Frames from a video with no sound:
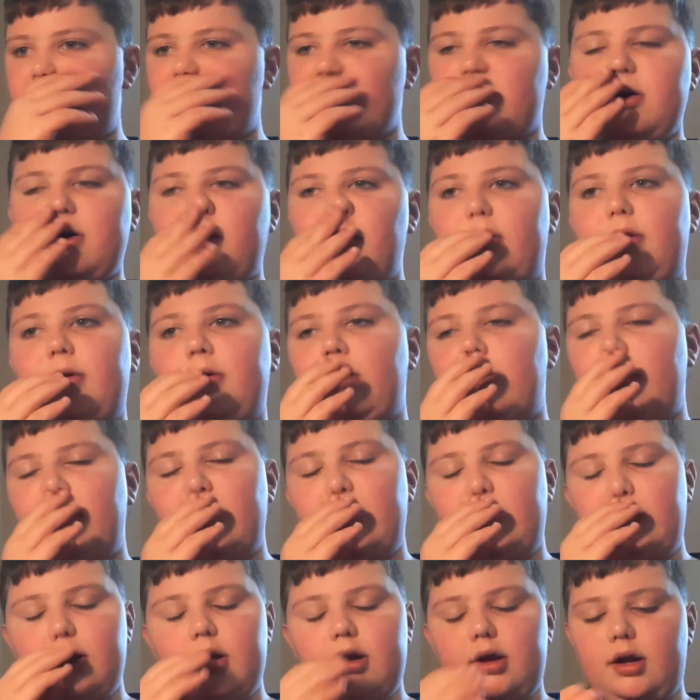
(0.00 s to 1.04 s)
uh,
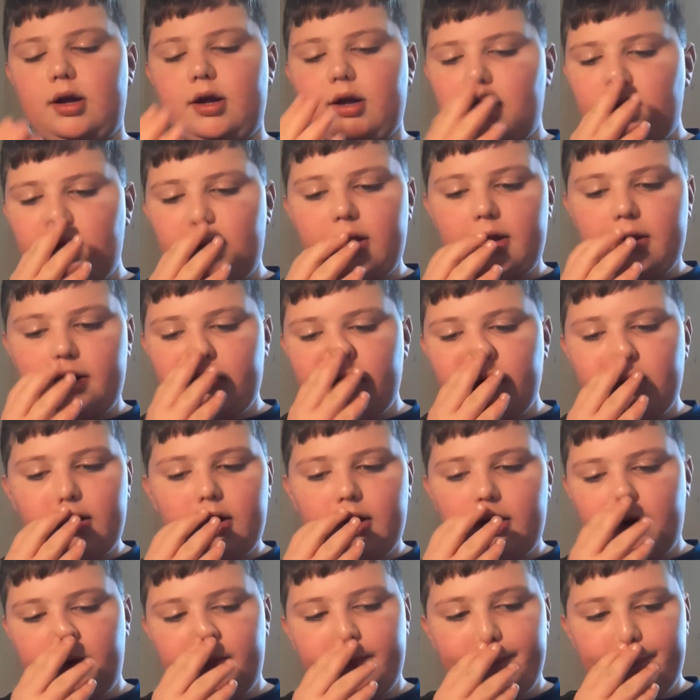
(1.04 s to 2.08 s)
and
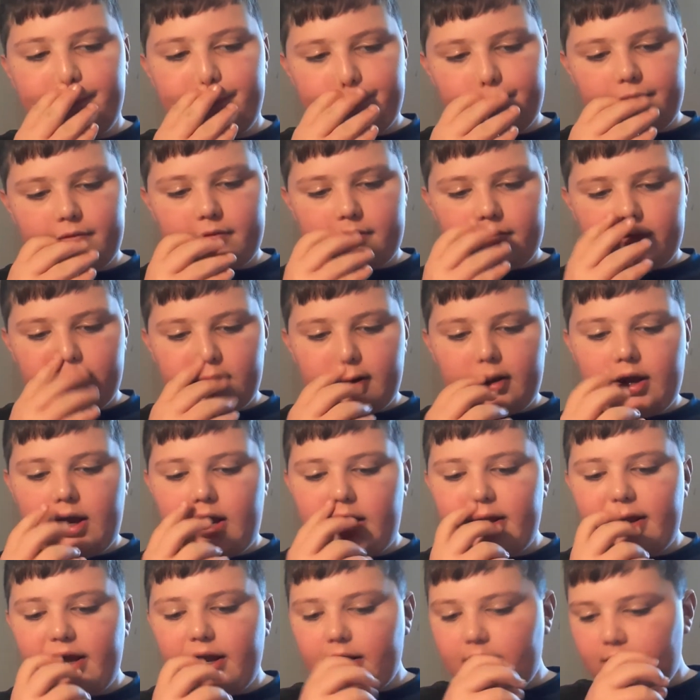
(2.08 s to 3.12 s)

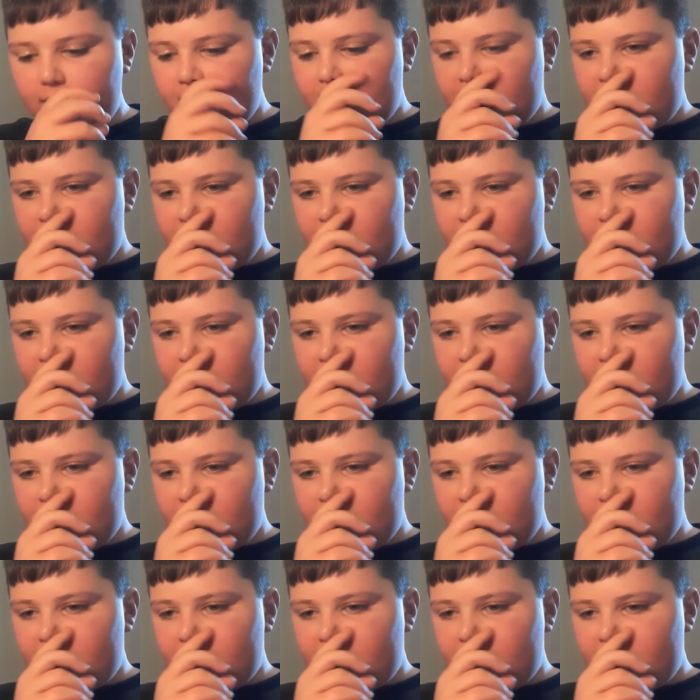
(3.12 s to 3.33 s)
and then